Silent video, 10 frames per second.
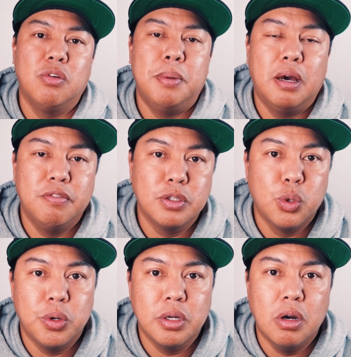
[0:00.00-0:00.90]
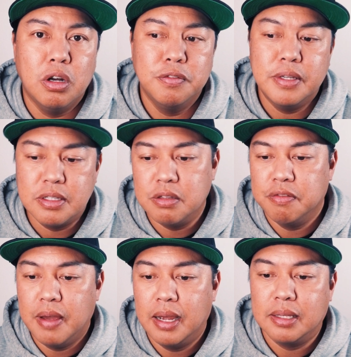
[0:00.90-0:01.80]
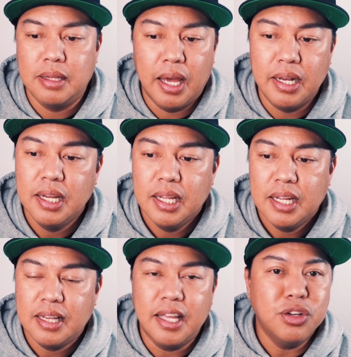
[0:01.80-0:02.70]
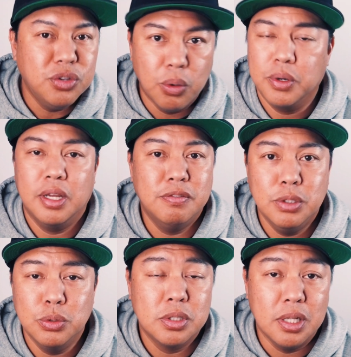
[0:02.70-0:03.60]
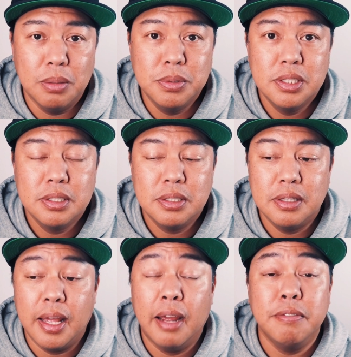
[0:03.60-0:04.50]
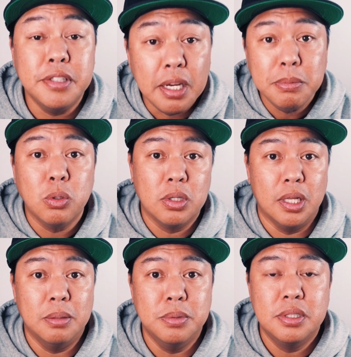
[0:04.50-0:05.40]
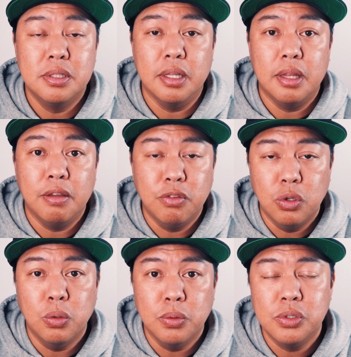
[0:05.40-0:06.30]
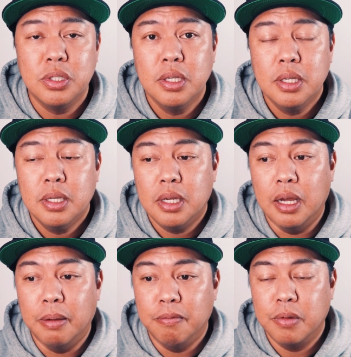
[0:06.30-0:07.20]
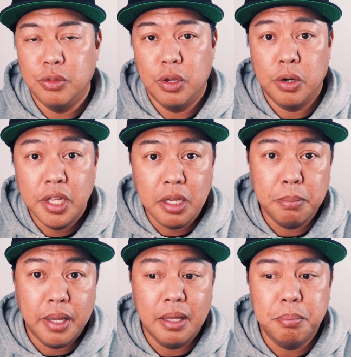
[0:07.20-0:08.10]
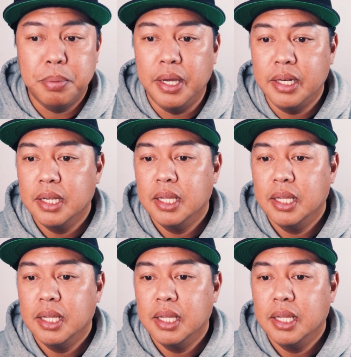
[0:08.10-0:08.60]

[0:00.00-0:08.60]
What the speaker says: about Victoria Golf is the fact that they don't have used clubs. They have demo clubs that they've used in their hitting bay, but